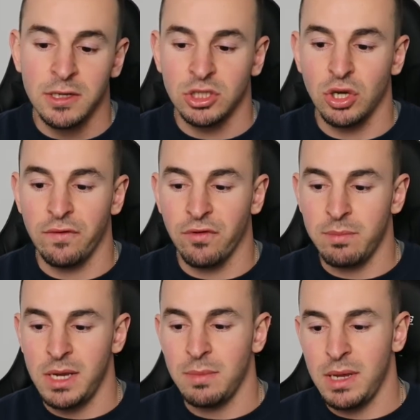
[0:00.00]
So for
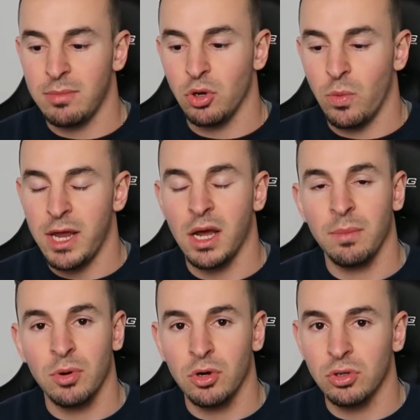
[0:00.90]
me to be able to wake
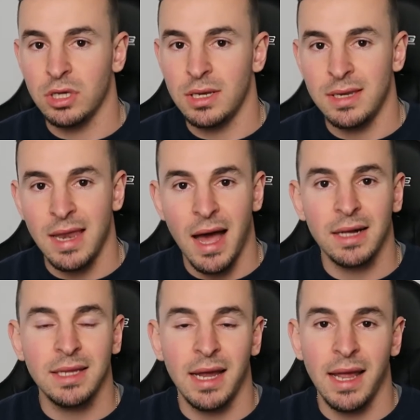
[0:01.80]
up early,
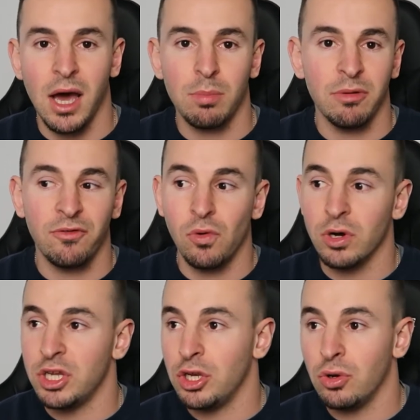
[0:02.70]
knock that out
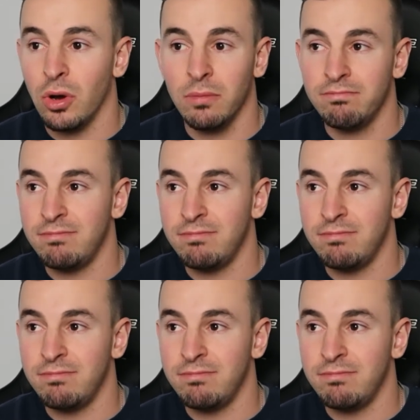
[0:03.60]
before, you know,